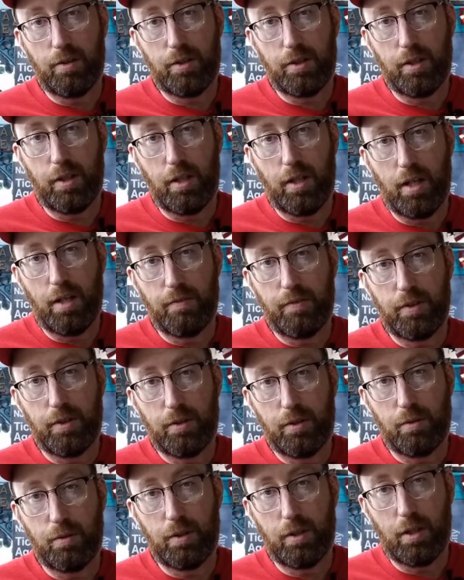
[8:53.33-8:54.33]
that I have
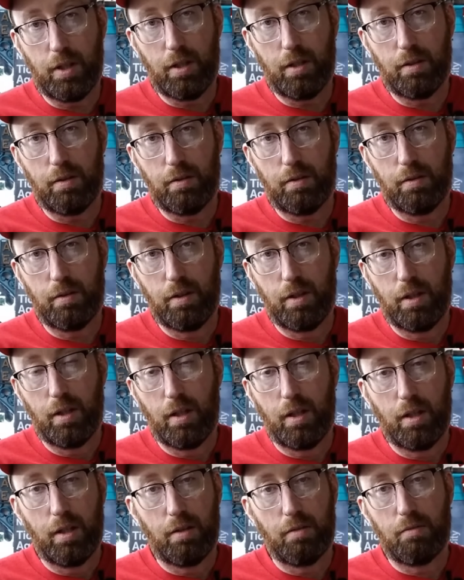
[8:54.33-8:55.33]
into it now.
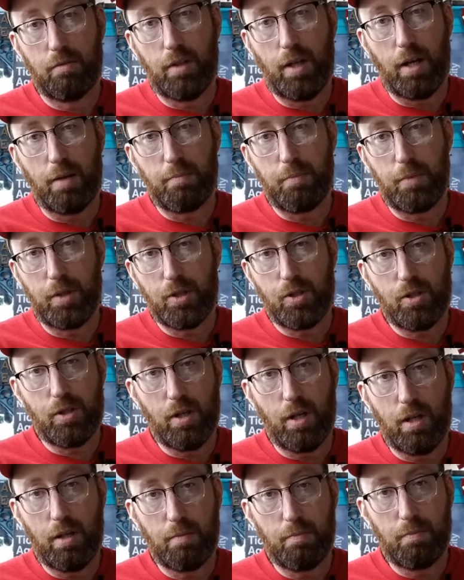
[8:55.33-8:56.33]
Not much
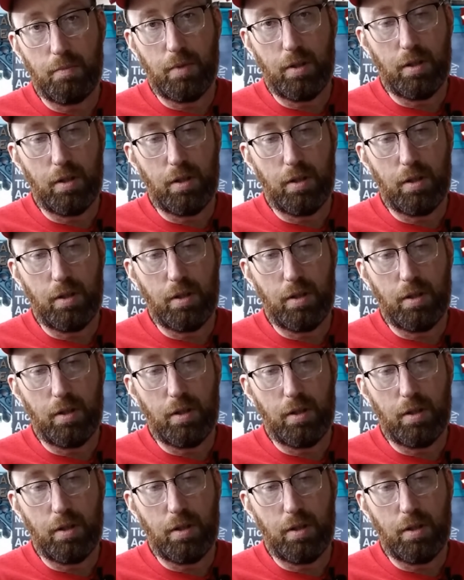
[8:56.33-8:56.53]
time